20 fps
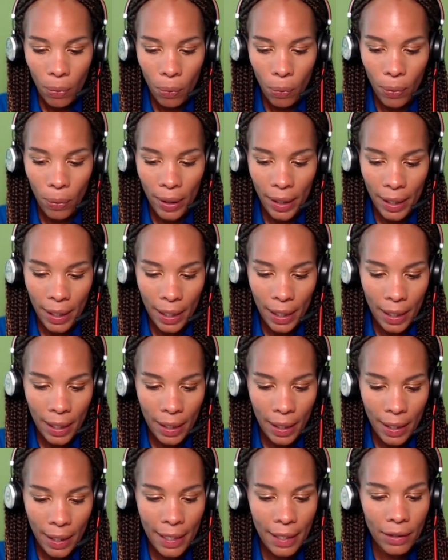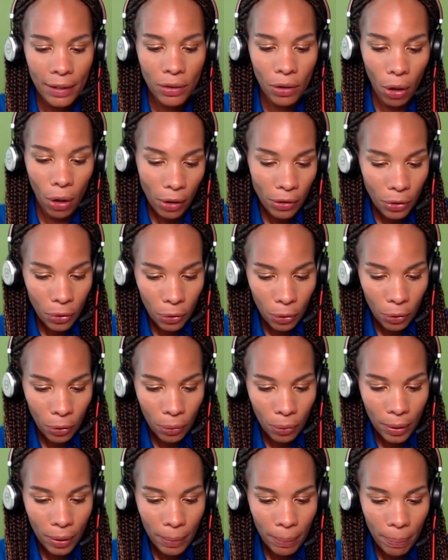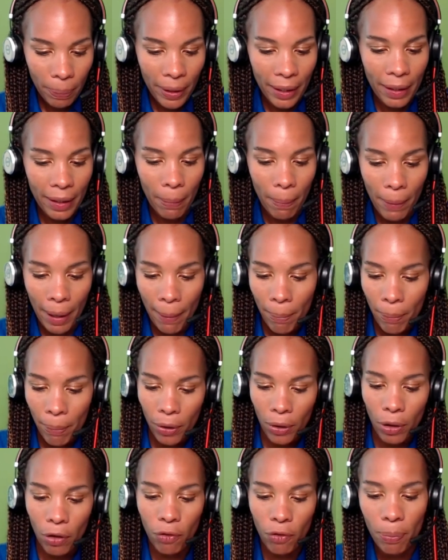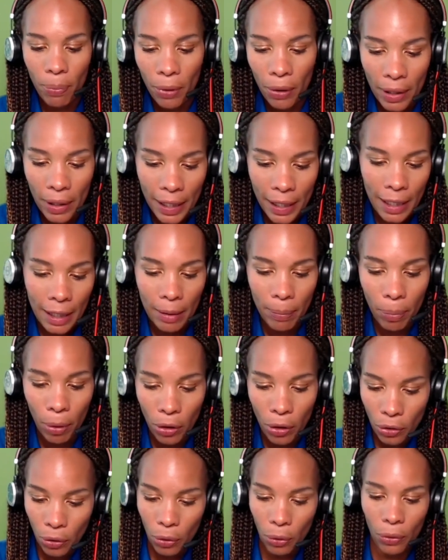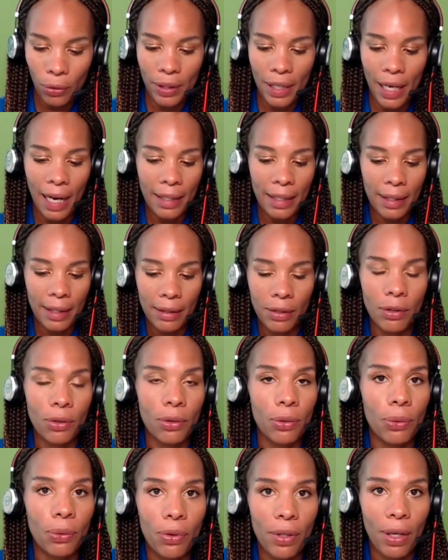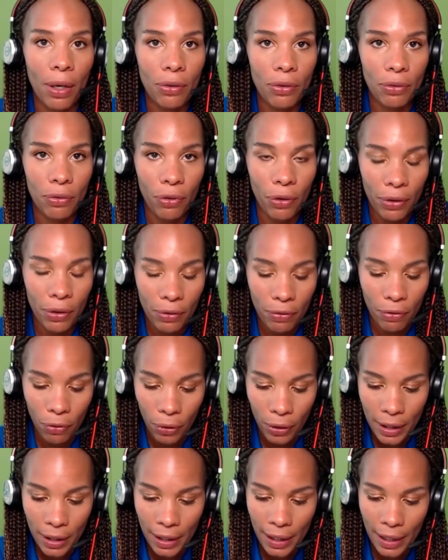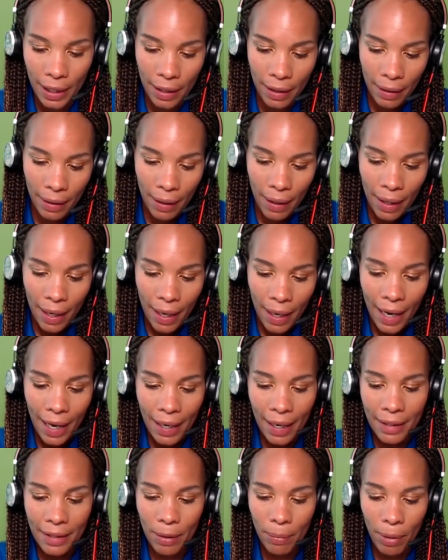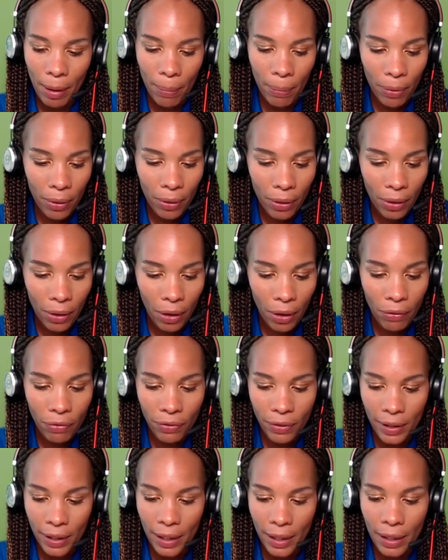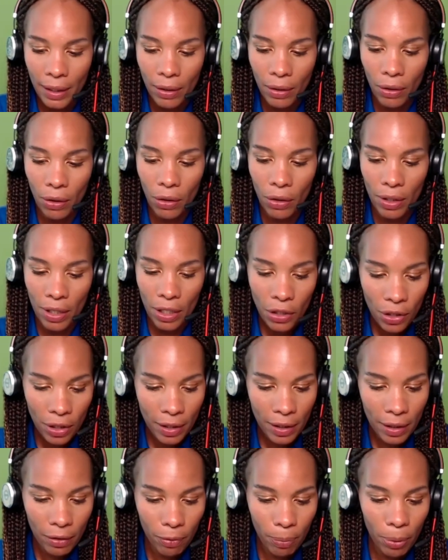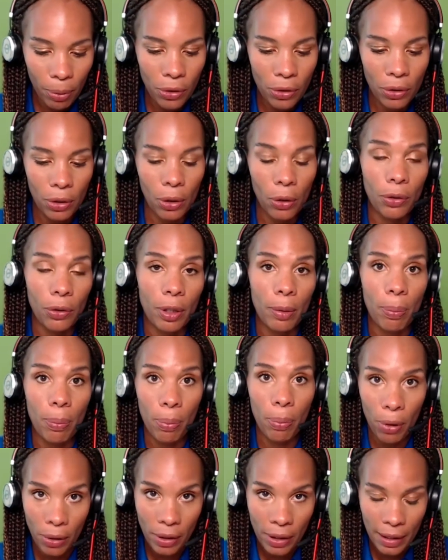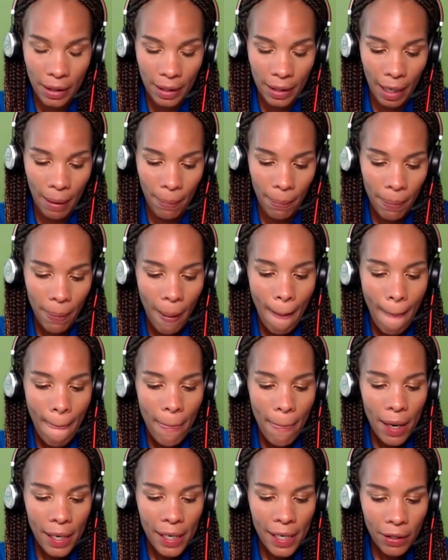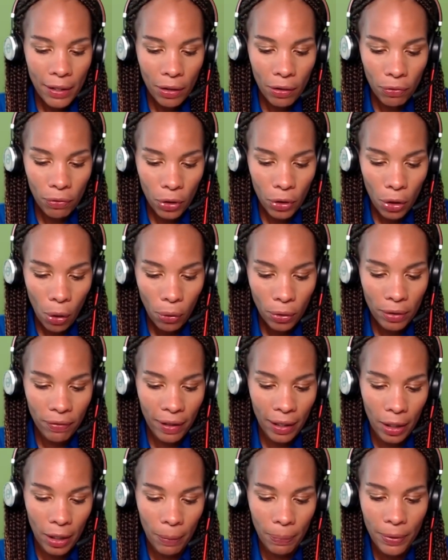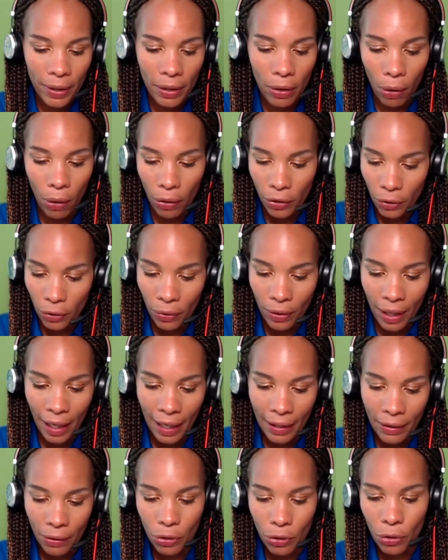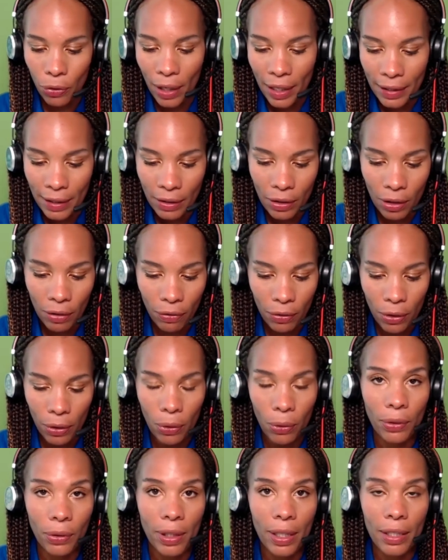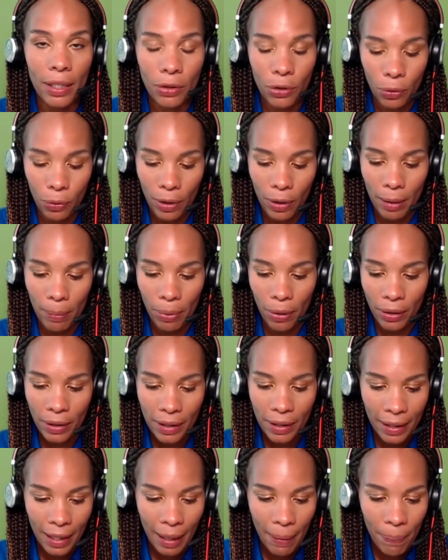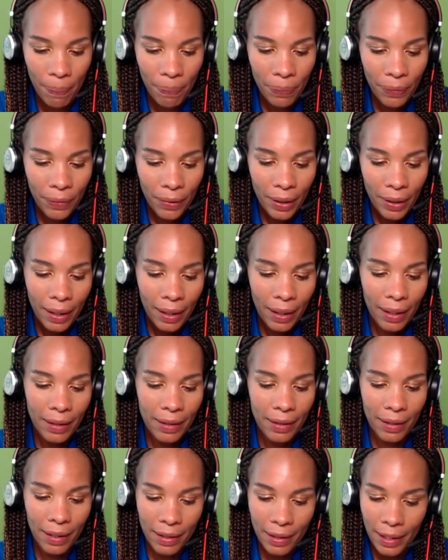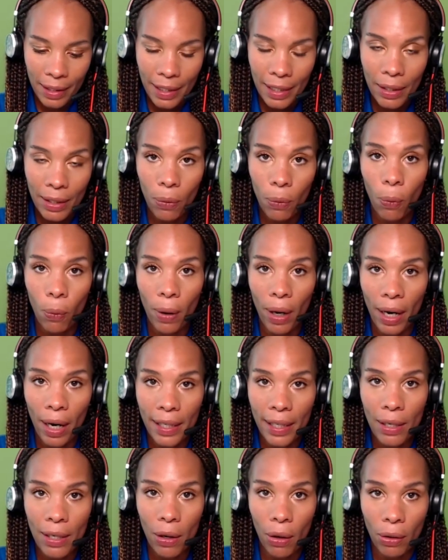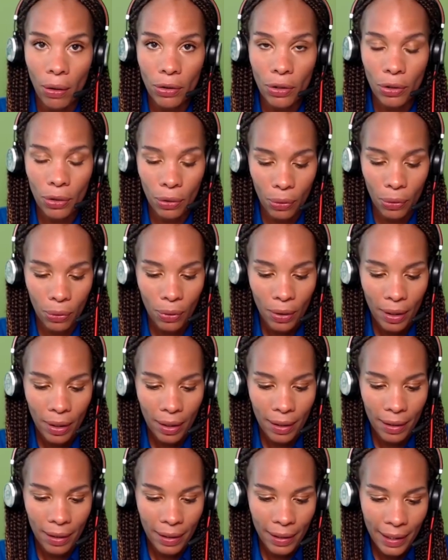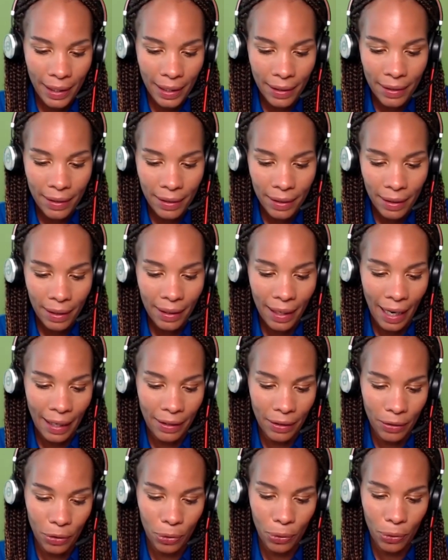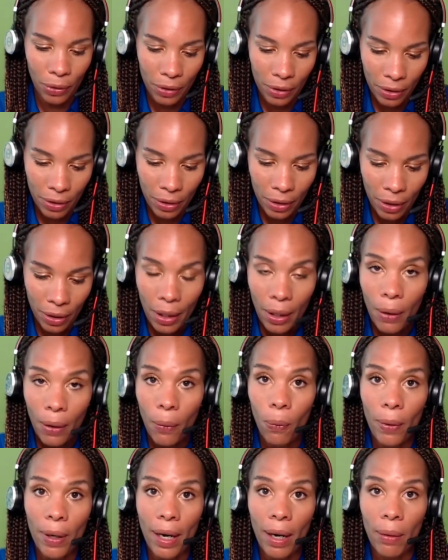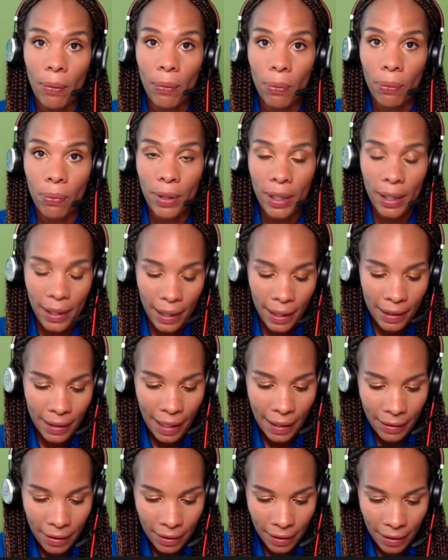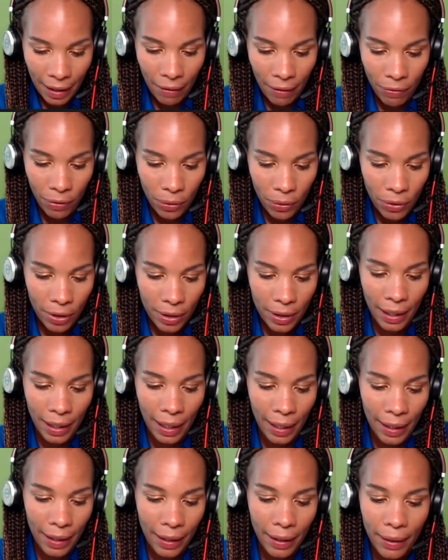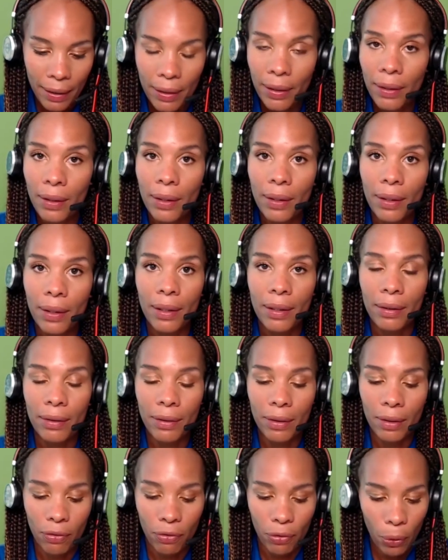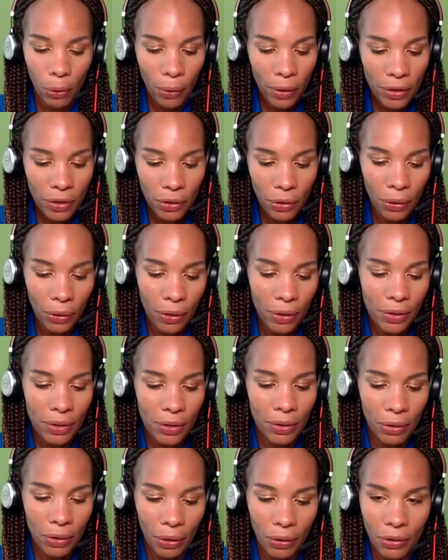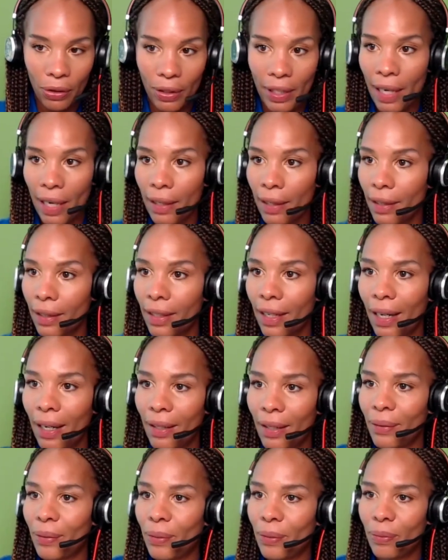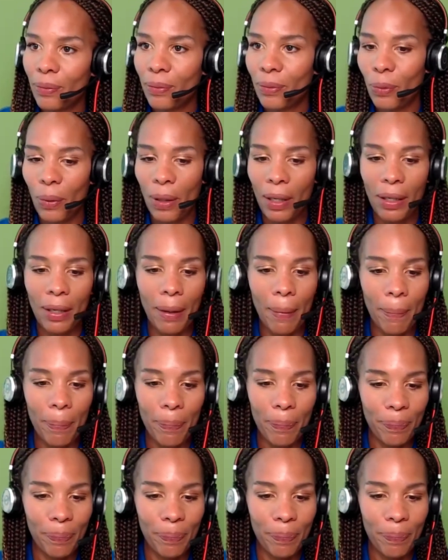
He has also been a member of Berlin Postkolonial since 2014. And as a member of the initiative Postkolonial Potsdam, he co-developed an audio guide on traces of colonial history in Potsdam, a city where he also leads guided tours. We are really excited to have you today. The floor is yours, Dr. Jan Legal. Welcome.